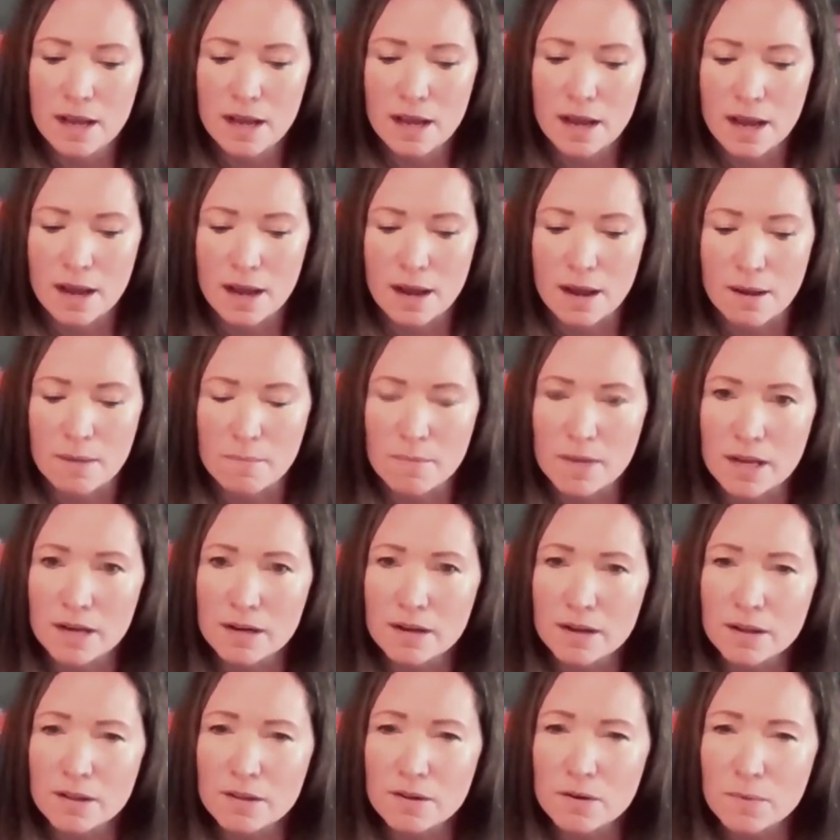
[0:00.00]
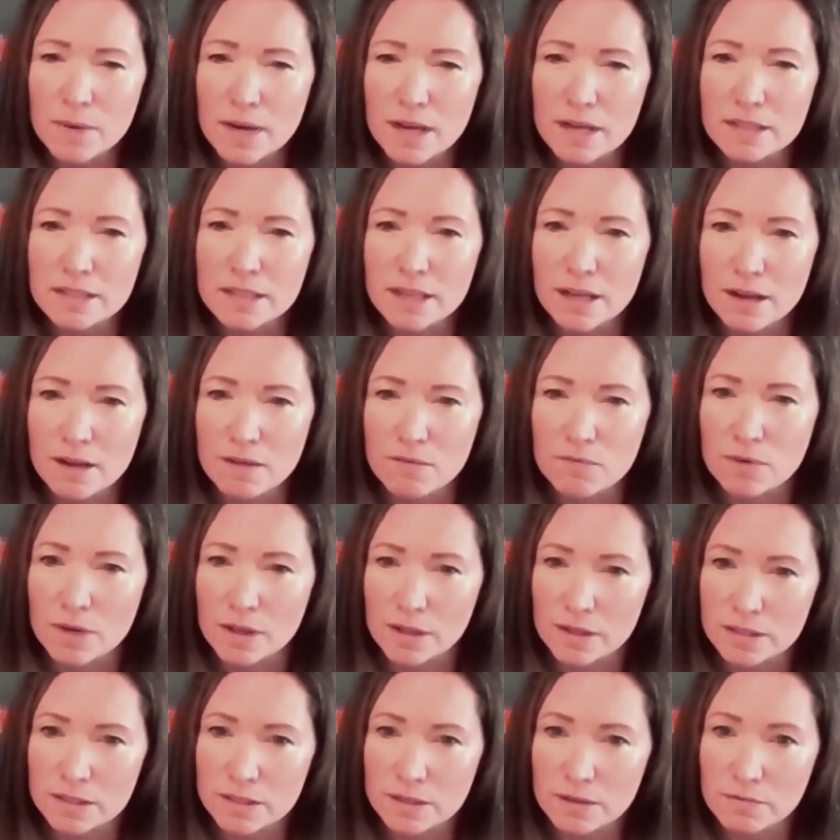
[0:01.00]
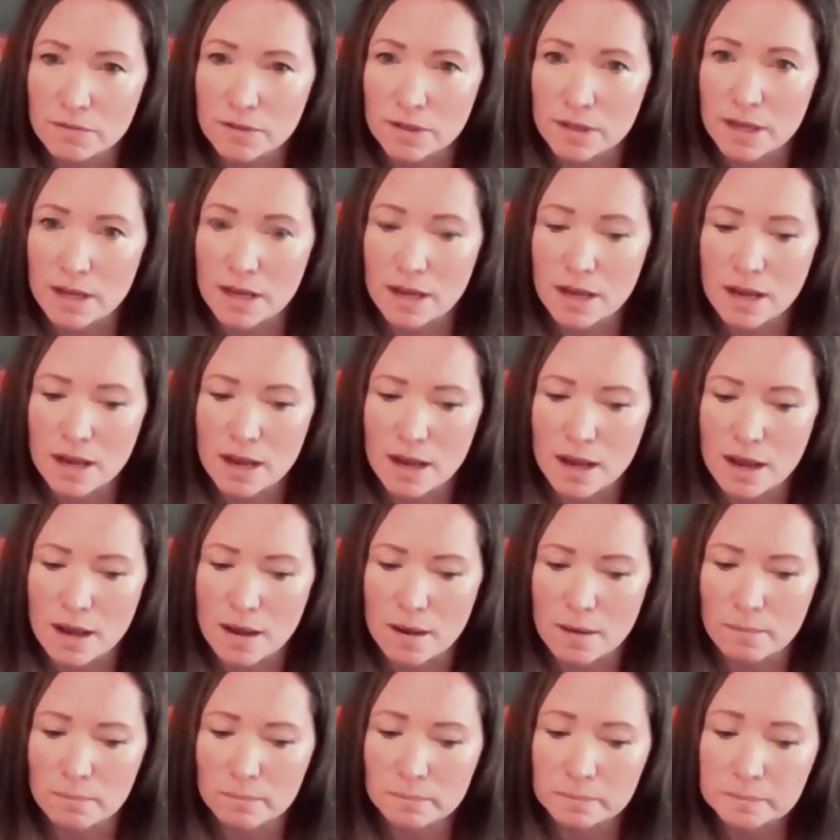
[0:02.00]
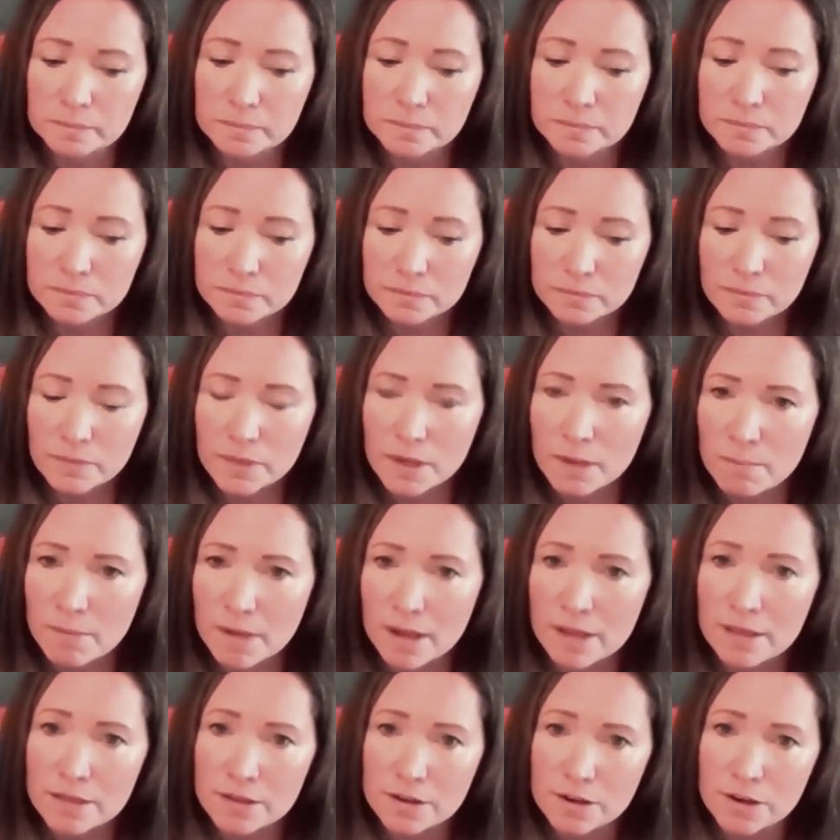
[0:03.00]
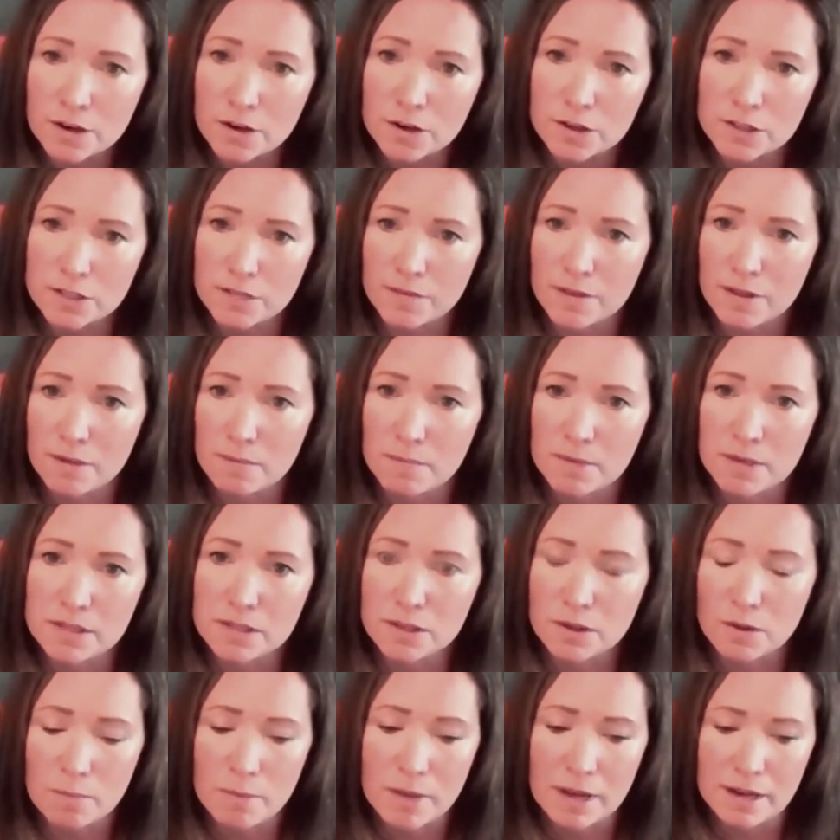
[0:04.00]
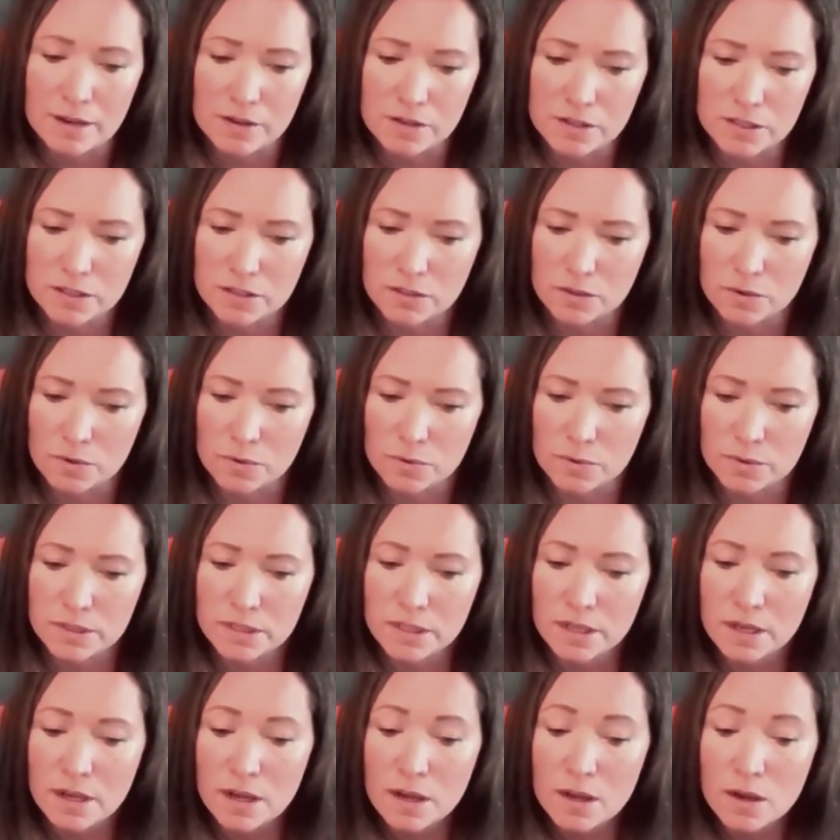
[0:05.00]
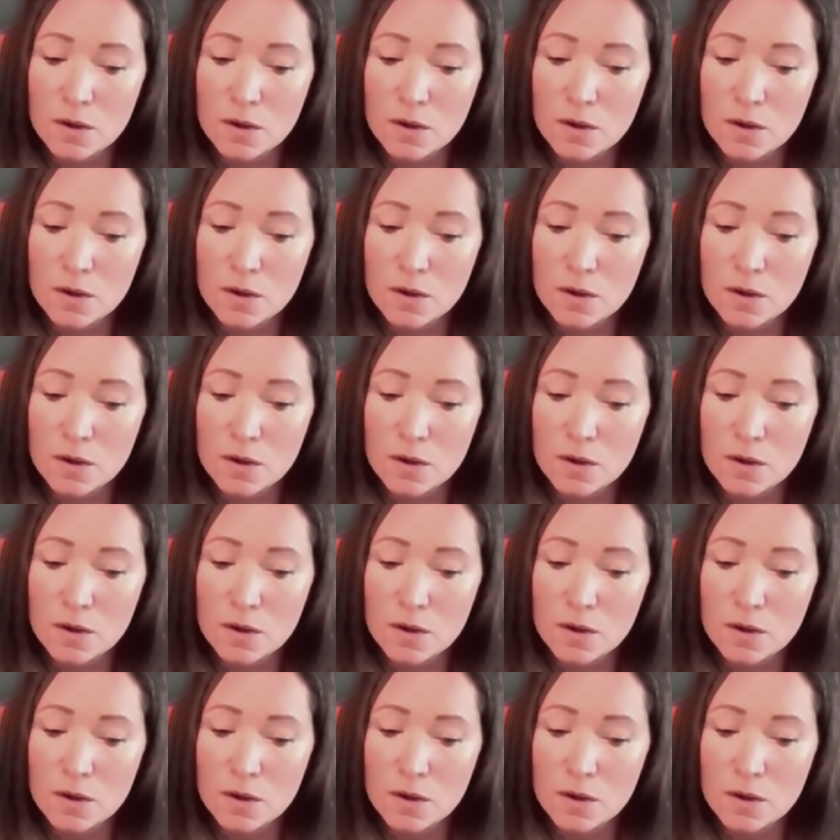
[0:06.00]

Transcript: Um, and other have relatively um, met their developmental milestones.